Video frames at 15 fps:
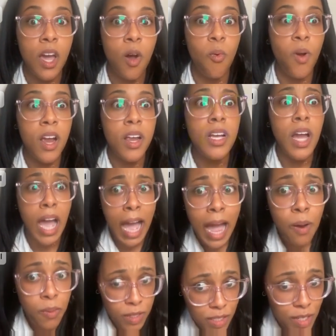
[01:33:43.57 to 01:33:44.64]
where
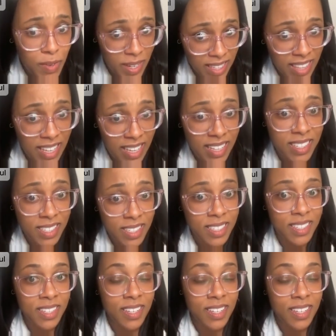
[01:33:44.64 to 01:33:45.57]
I was doing this.